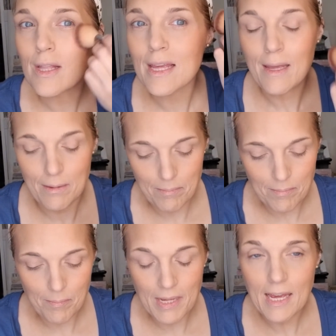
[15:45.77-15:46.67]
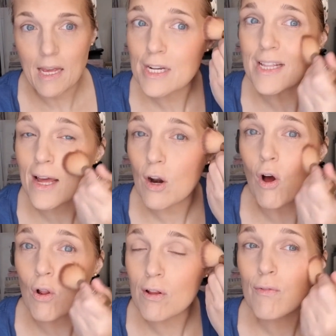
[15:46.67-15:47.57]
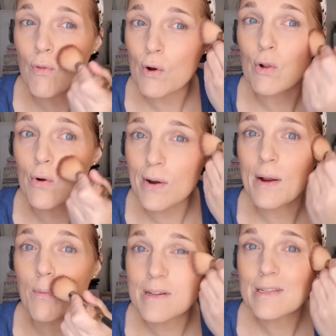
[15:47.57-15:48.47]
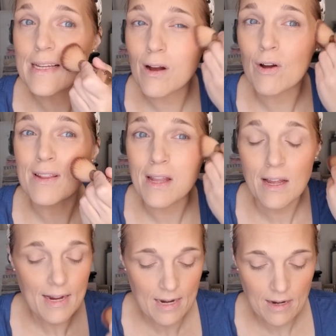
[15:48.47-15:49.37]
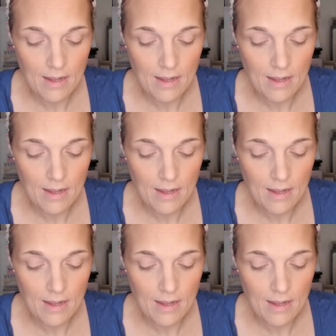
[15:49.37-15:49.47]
it became that all of their learning was online,